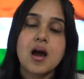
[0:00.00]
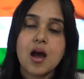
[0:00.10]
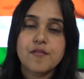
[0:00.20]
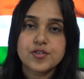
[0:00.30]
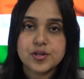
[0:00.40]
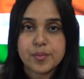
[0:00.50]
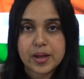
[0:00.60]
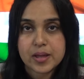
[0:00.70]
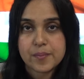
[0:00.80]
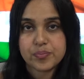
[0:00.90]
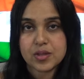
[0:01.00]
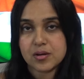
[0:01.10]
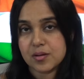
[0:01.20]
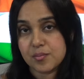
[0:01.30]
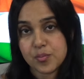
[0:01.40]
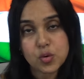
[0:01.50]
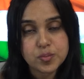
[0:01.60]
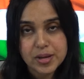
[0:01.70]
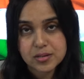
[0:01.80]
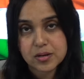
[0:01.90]
after my both
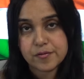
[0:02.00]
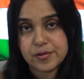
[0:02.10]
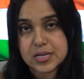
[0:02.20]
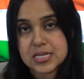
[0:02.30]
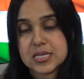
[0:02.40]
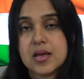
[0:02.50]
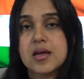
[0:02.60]
my deliveries,